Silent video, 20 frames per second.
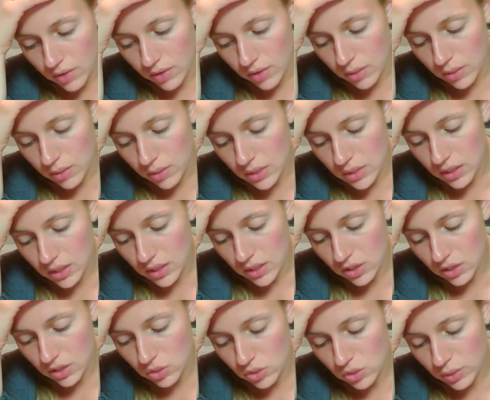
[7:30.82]
developed in
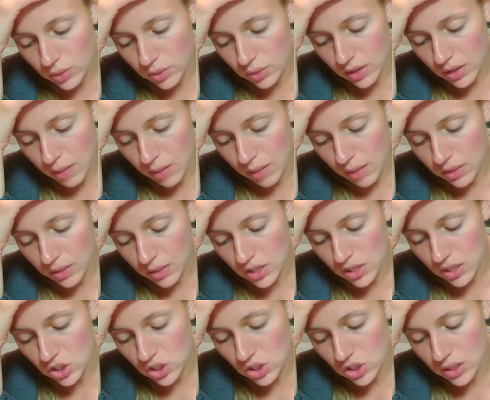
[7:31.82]
connection with the
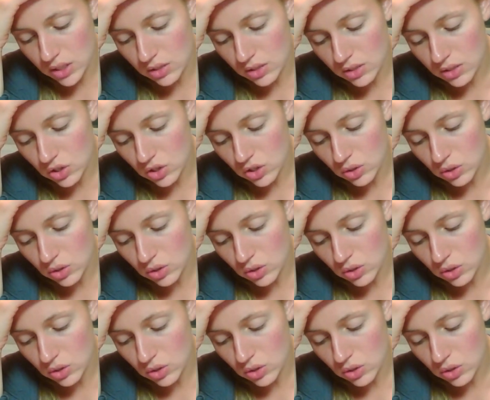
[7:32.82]
application.